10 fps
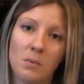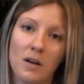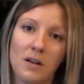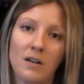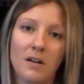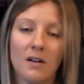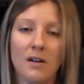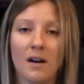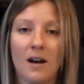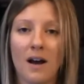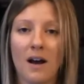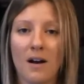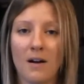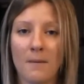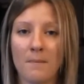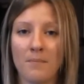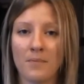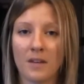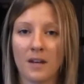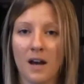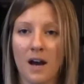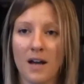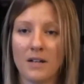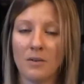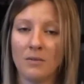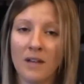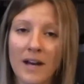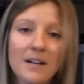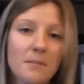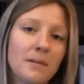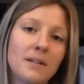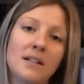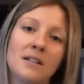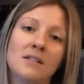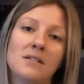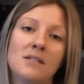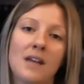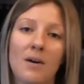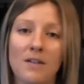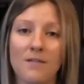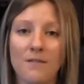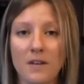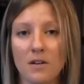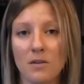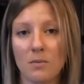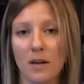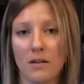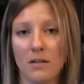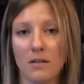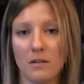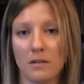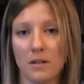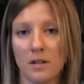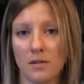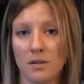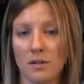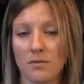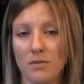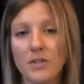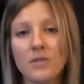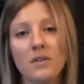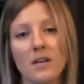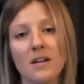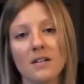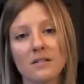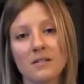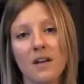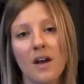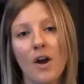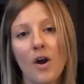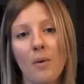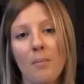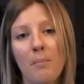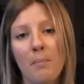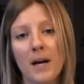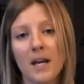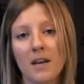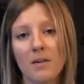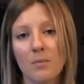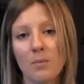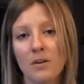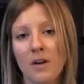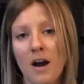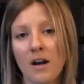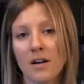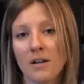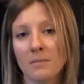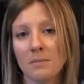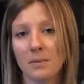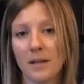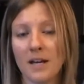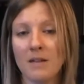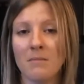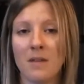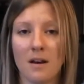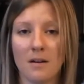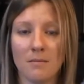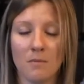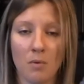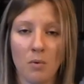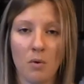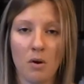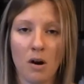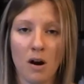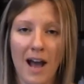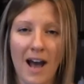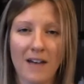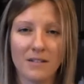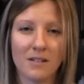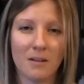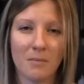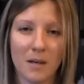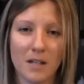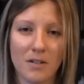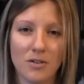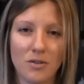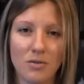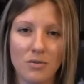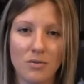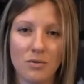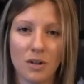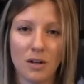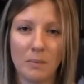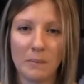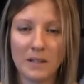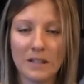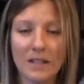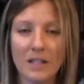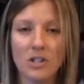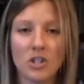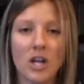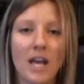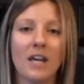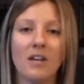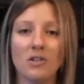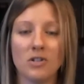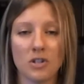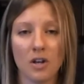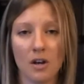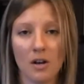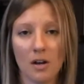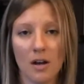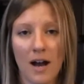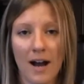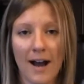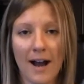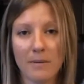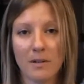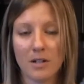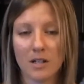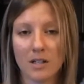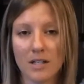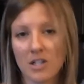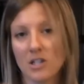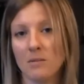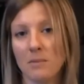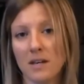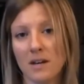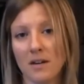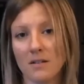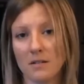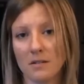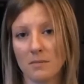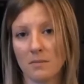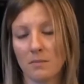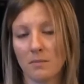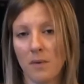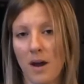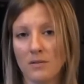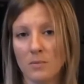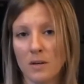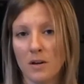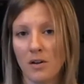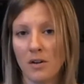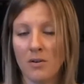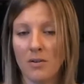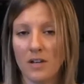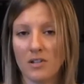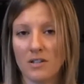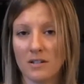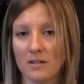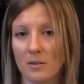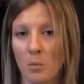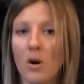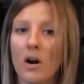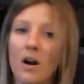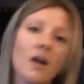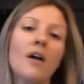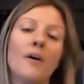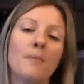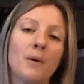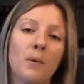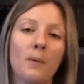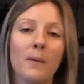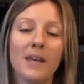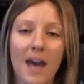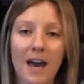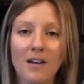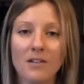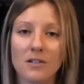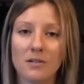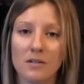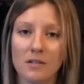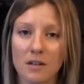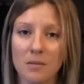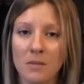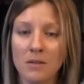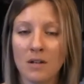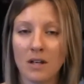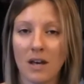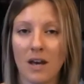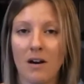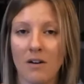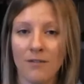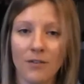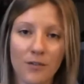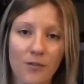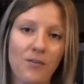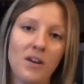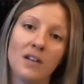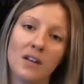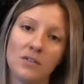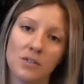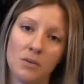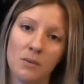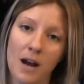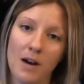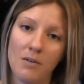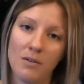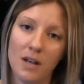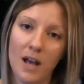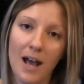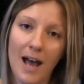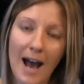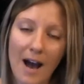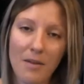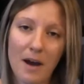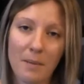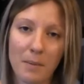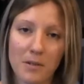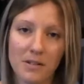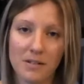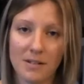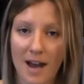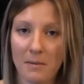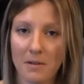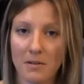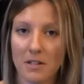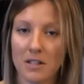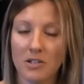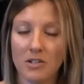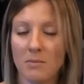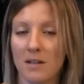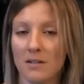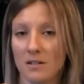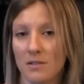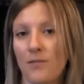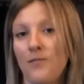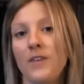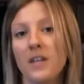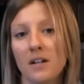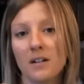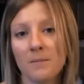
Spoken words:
what um, I don't like about it, and this is how I feel when, you do this. But we're not going to blame them or ask somebody to completely change a habit or an addiction because, as we all know, that just doesn't work. But what we can do is communicate our full feelings around how that person's habit or addiction makes us feel.